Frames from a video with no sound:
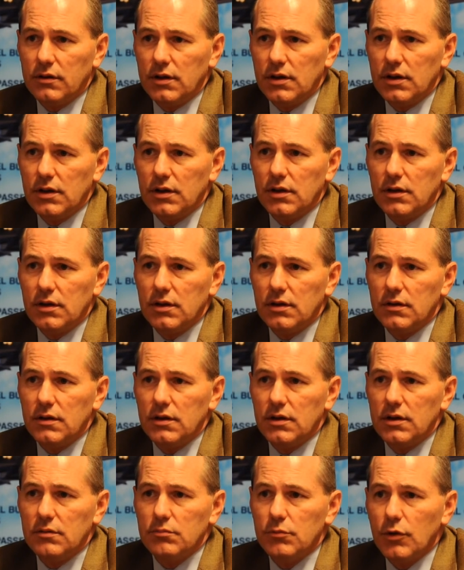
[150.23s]

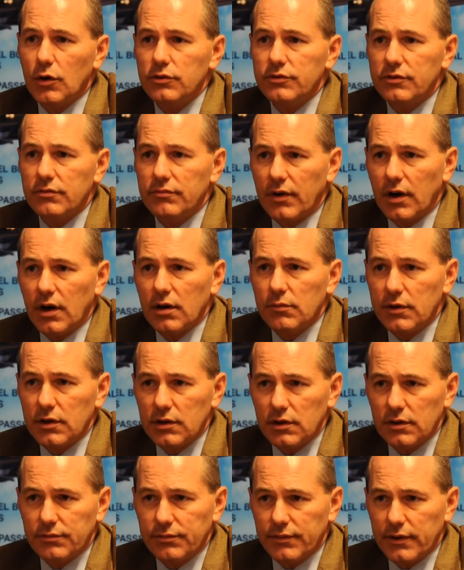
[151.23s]
the most
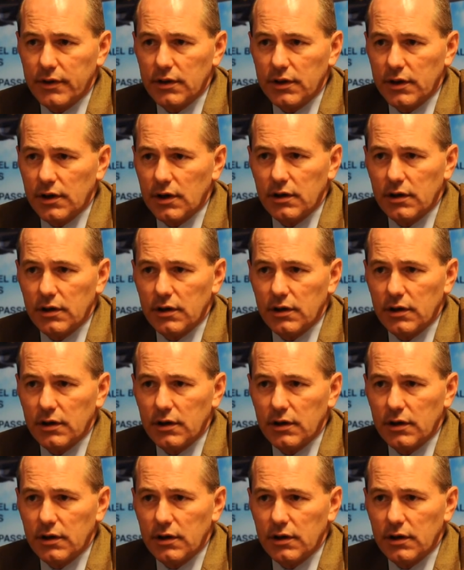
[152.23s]
environmentally friendly